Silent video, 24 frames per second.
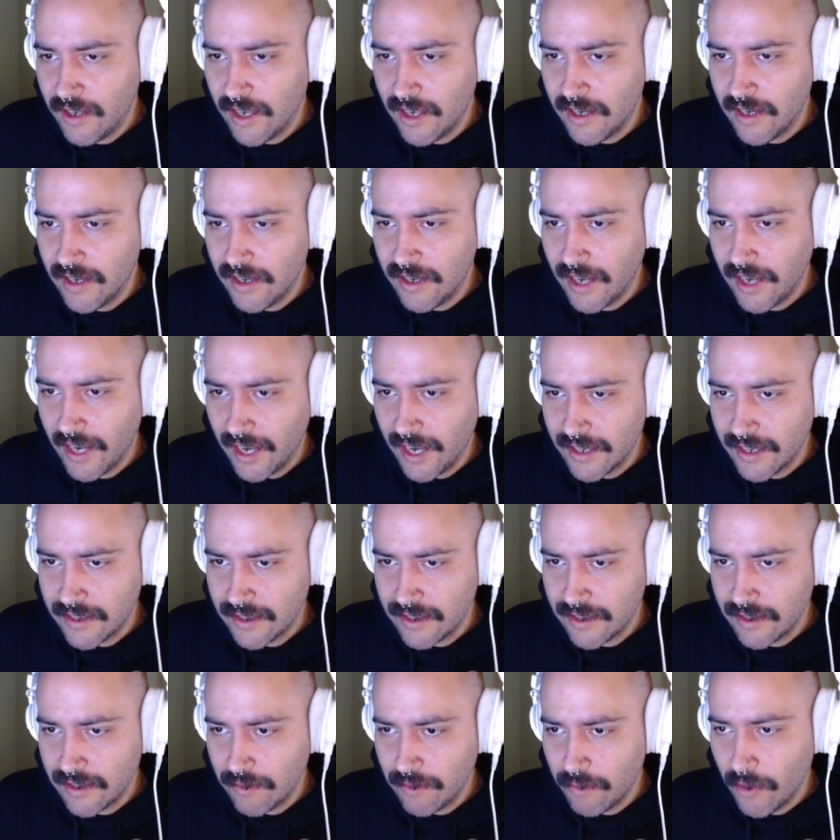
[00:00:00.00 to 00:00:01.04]
And then
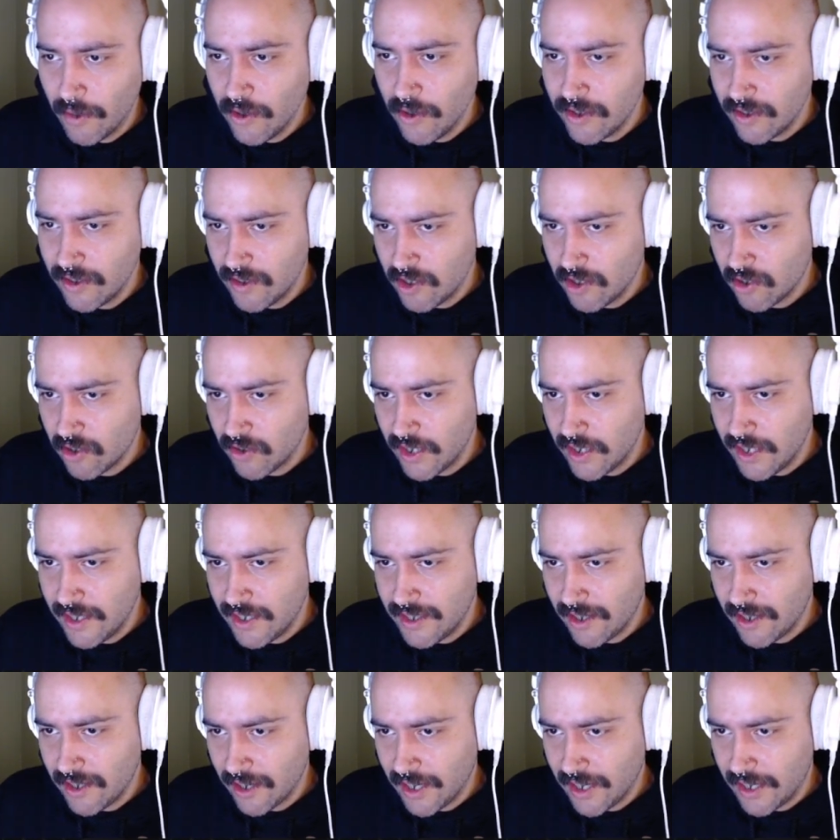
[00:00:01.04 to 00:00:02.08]
I guess most of the trees
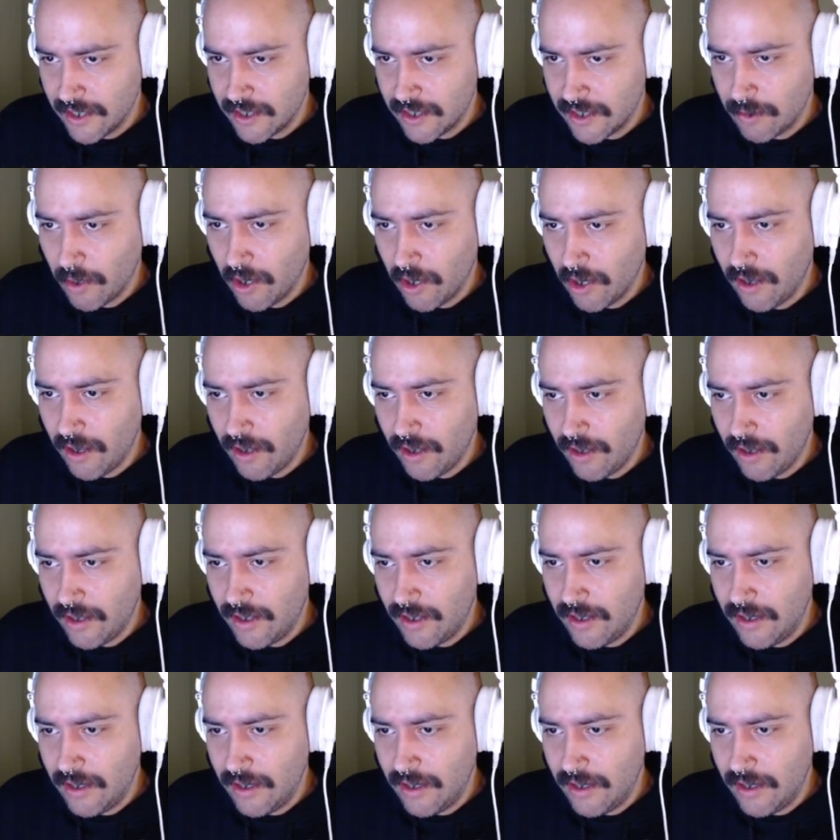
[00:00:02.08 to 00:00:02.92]
are kind of small.